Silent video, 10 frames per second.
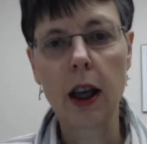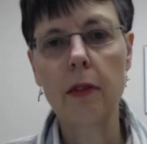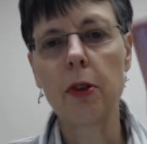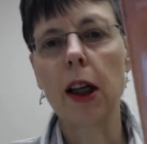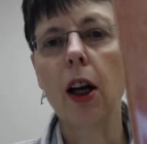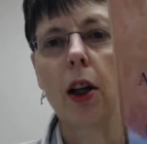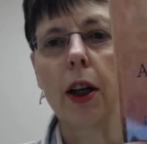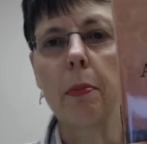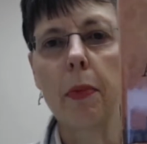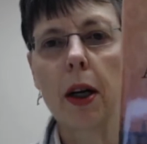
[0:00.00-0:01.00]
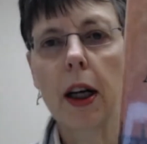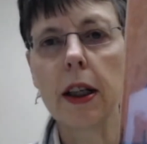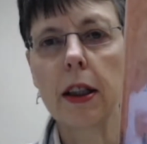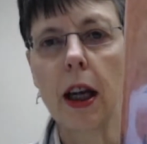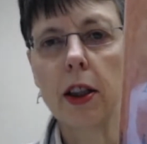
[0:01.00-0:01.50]
have one called
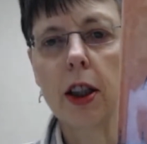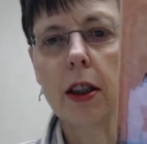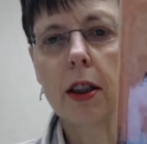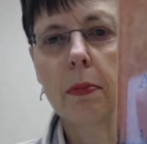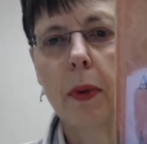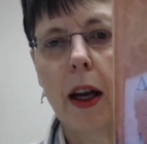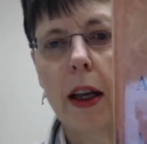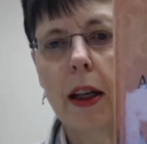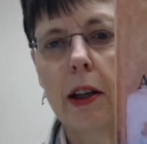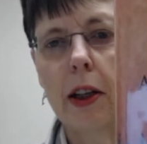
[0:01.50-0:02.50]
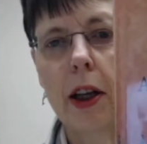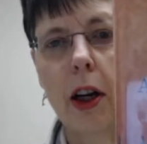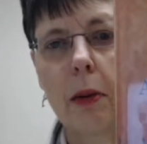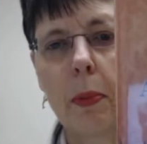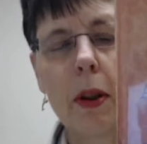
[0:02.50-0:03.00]
American Duchess by Karen
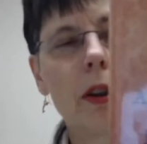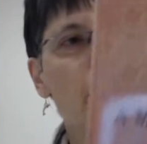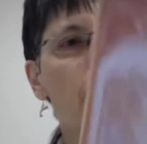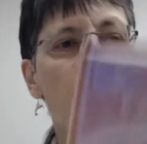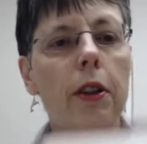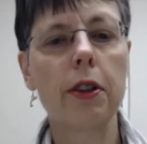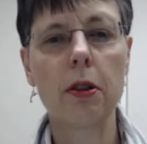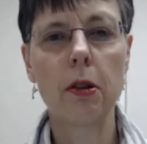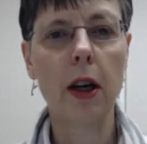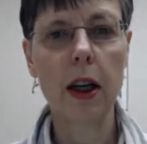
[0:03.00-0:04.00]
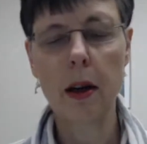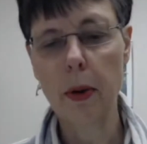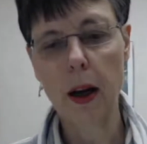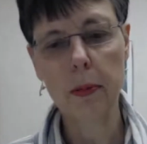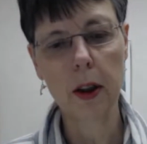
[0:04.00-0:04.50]
Harper, who is also quite a
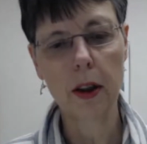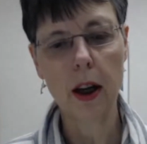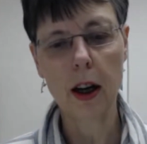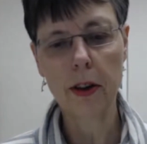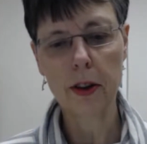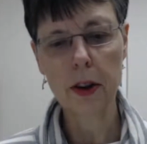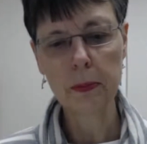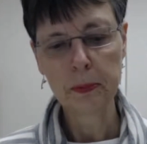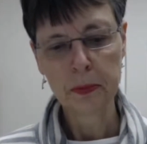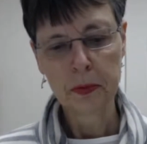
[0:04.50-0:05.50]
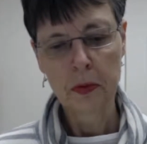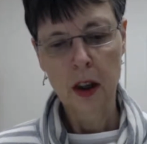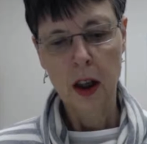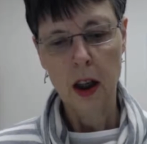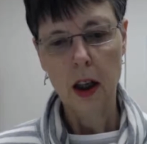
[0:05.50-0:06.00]
popular author.
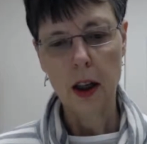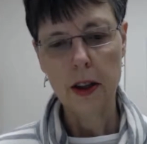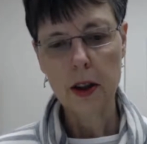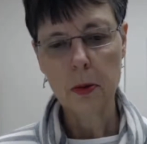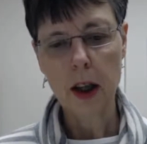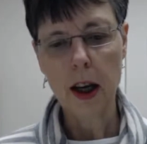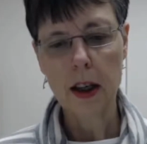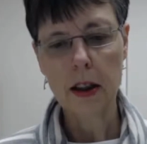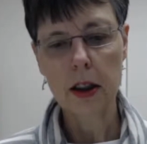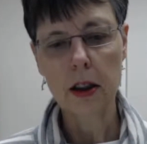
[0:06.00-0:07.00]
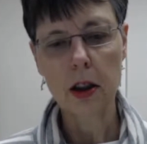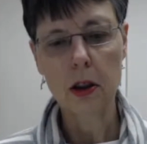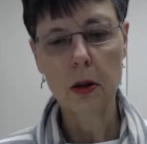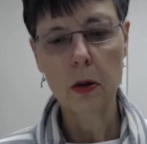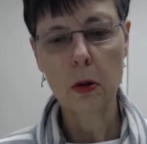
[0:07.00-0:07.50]
Uh, this one has to
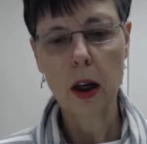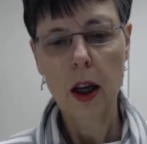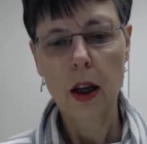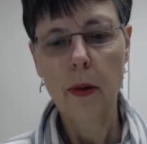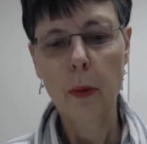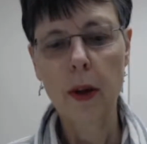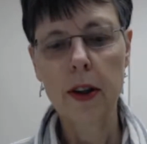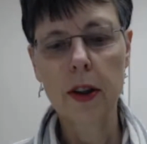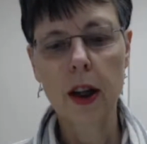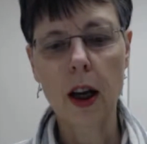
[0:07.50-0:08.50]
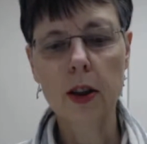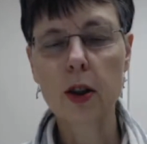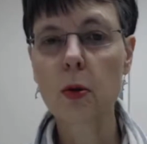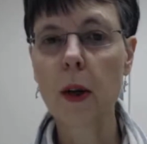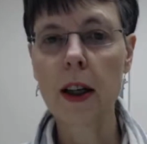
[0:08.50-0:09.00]
do with
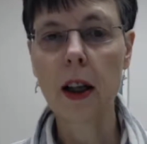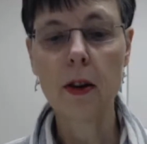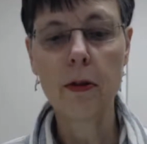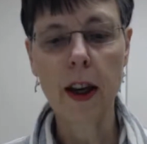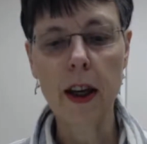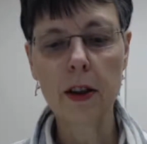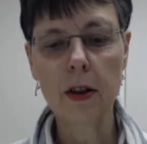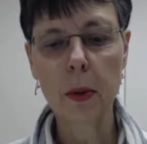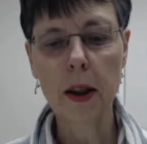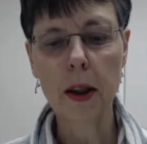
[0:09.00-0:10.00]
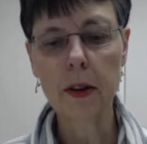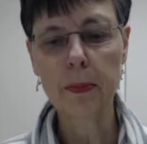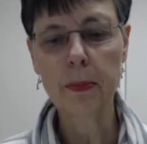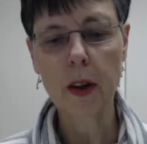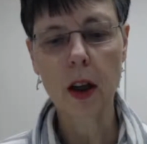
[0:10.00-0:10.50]
Consuelo
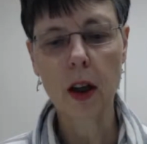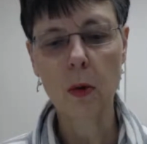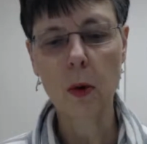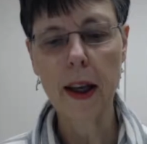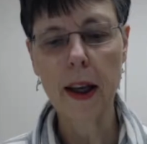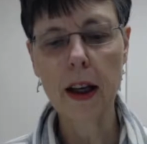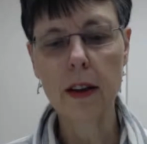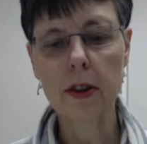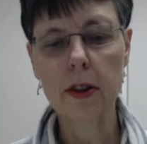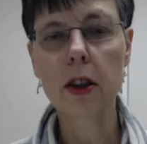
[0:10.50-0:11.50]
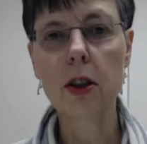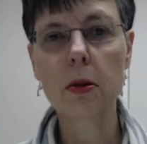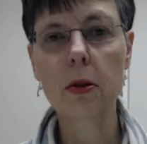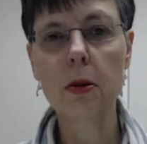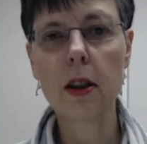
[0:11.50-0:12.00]
Vanderbilt, her wedding of the
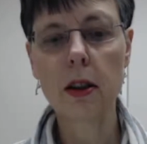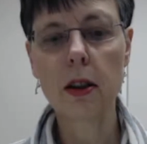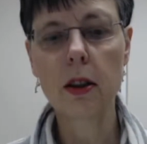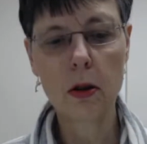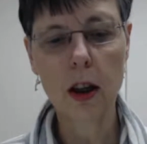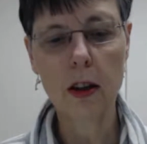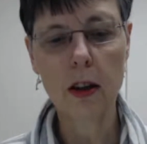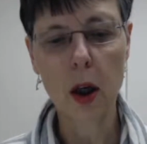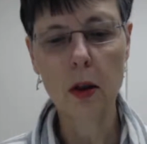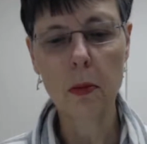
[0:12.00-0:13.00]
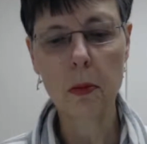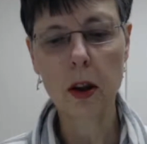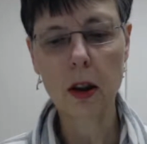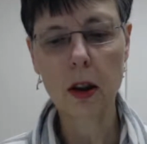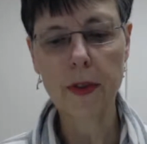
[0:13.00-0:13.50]
century to the Duke of
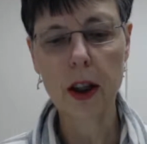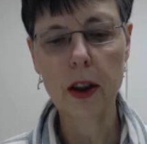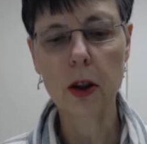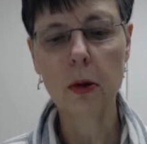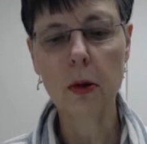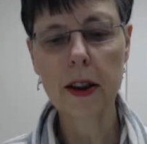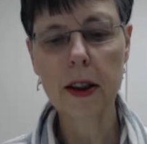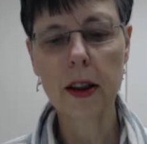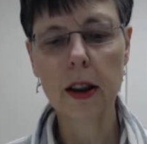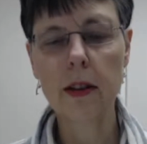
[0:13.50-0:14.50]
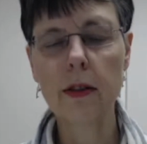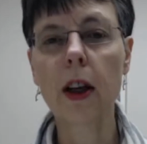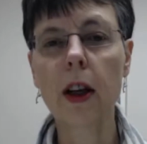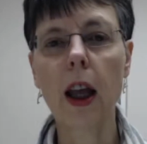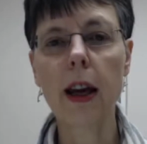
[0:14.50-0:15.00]
Marlborough, and her quest to live
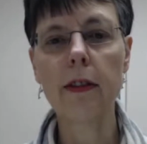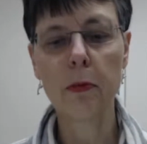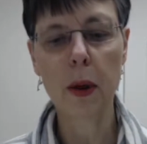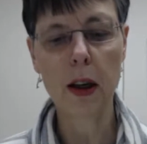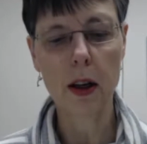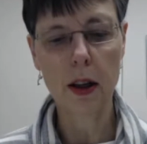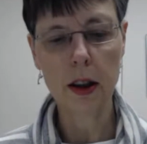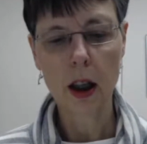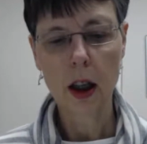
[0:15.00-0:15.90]
a life beyond